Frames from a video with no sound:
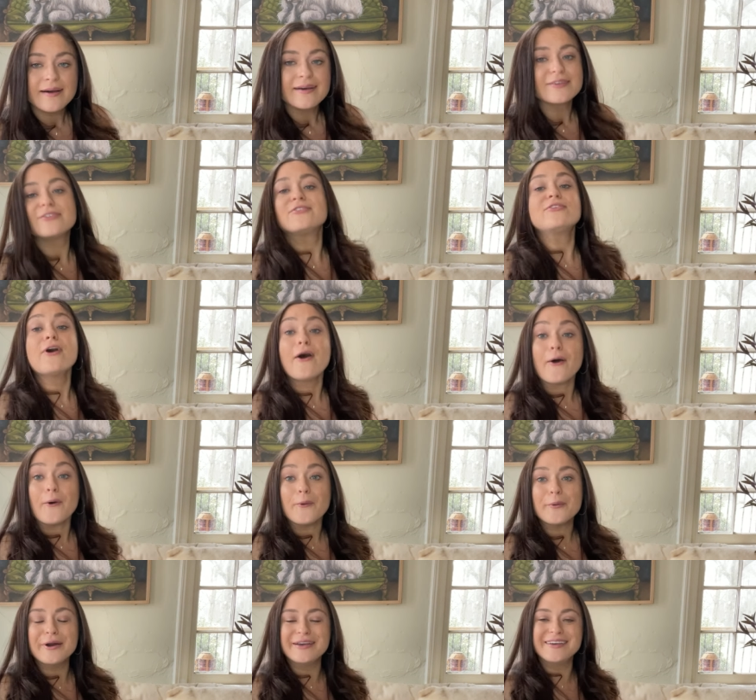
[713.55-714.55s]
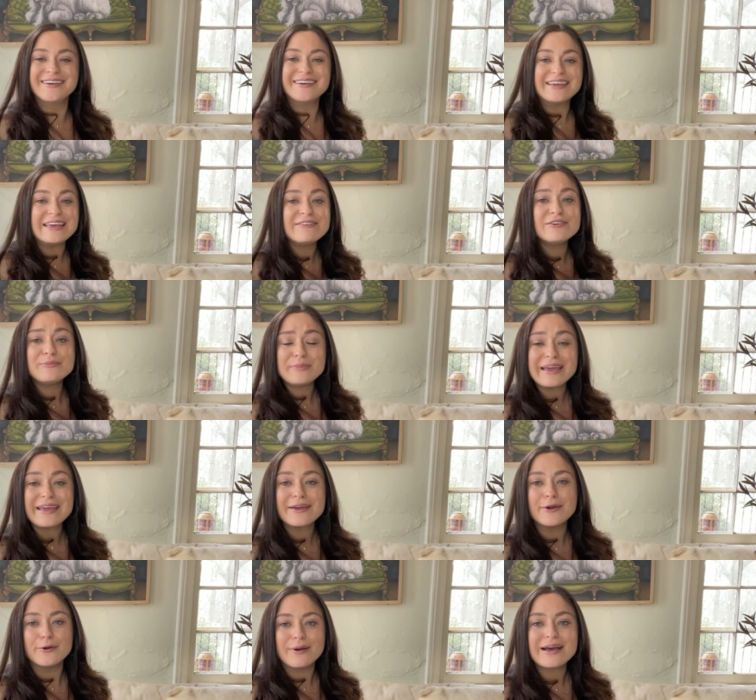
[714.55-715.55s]
So even me,
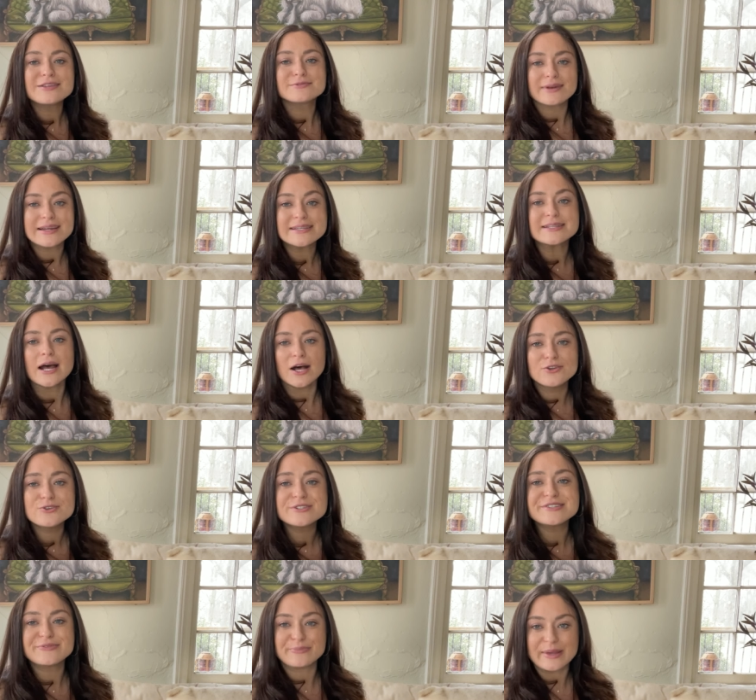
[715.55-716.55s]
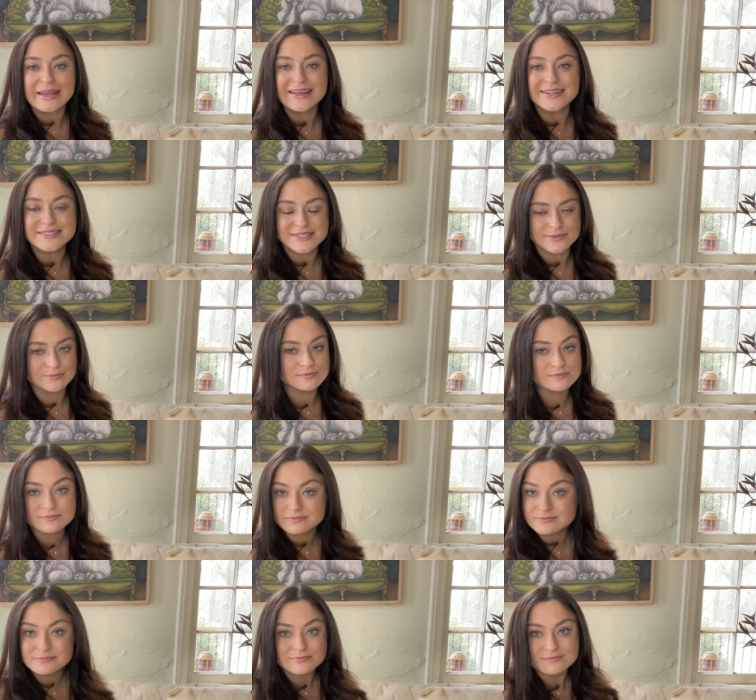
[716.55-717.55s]
who has raised hundreds of pigs,
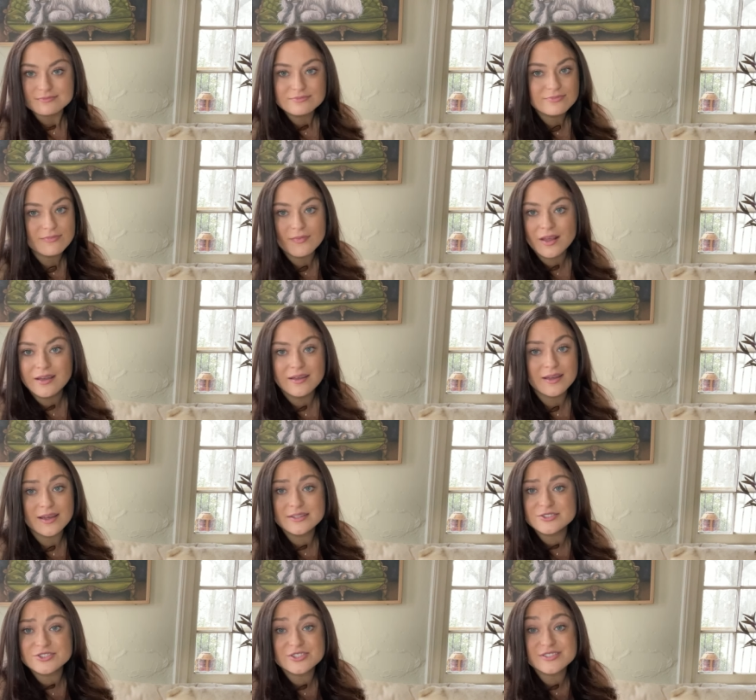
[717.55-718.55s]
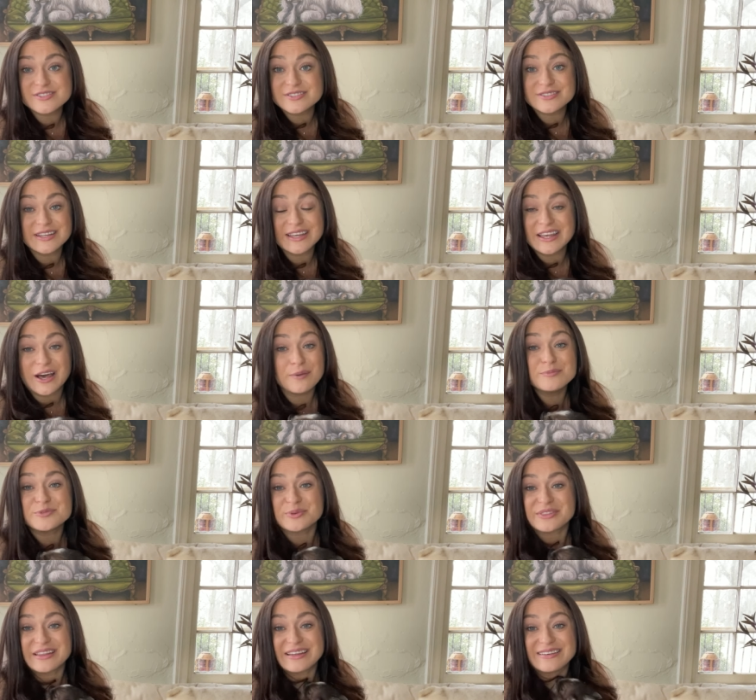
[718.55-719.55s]
it's just, it comes
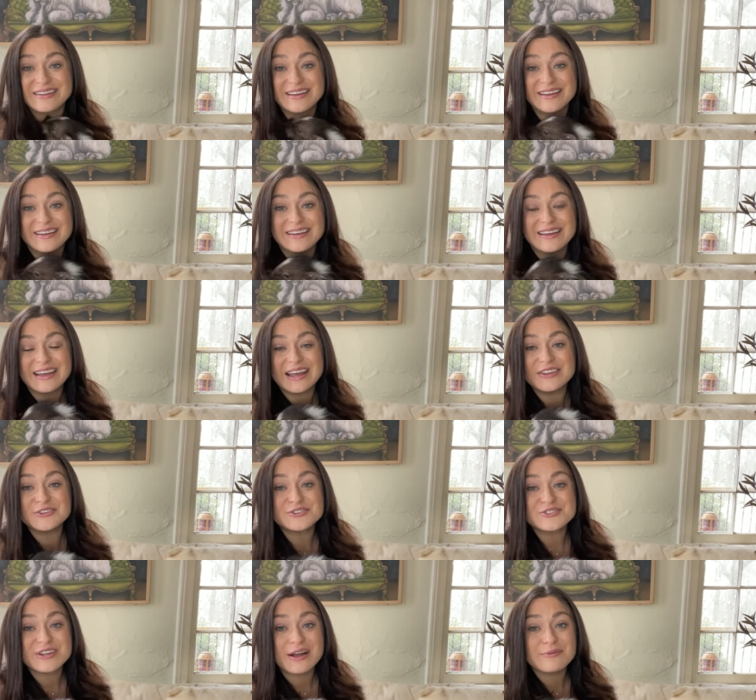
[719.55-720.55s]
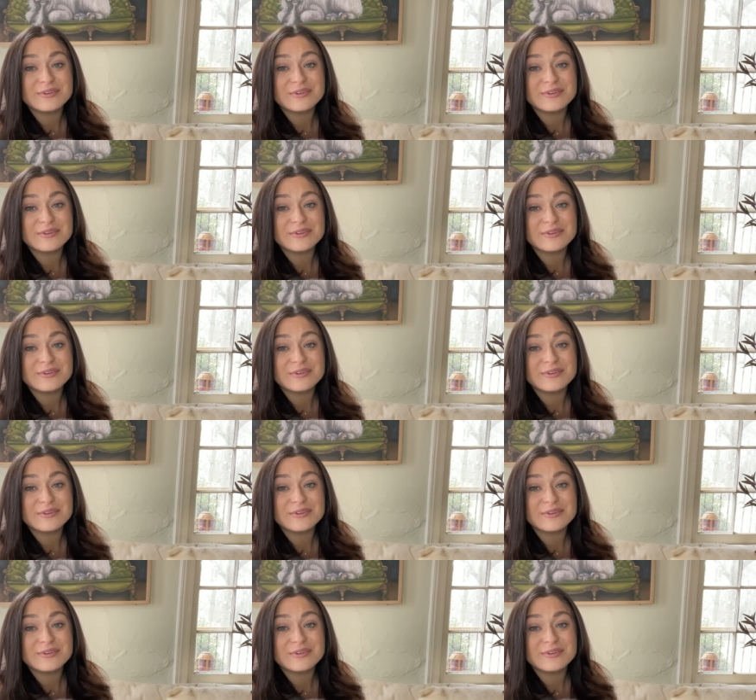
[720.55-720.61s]
with it. And there's not